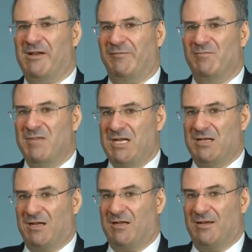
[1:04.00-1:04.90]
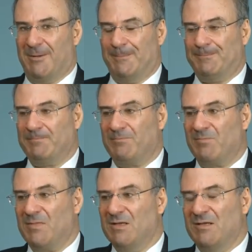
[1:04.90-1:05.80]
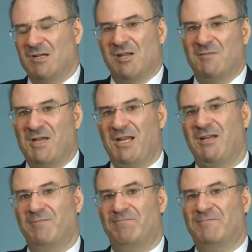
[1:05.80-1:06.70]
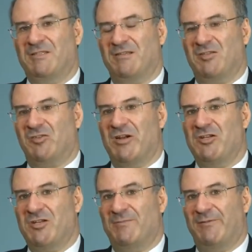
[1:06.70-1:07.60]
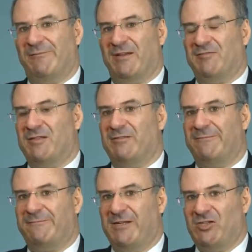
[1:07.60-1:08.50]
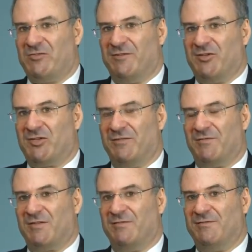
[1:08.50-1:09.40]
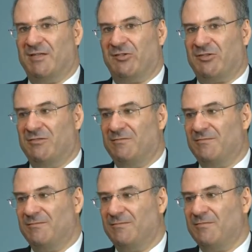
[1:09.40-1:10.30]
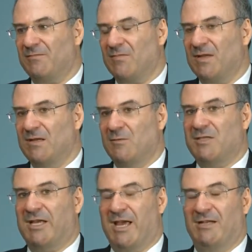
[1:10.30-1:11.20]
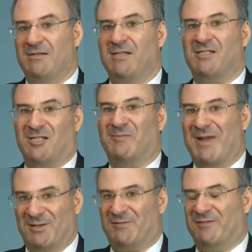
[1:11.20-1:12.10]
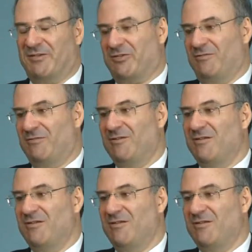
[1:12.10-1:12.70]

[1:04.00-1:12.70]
have a meaning here. And the meaning can strangely be found in the French version of the Convention, which again is the Spanish version.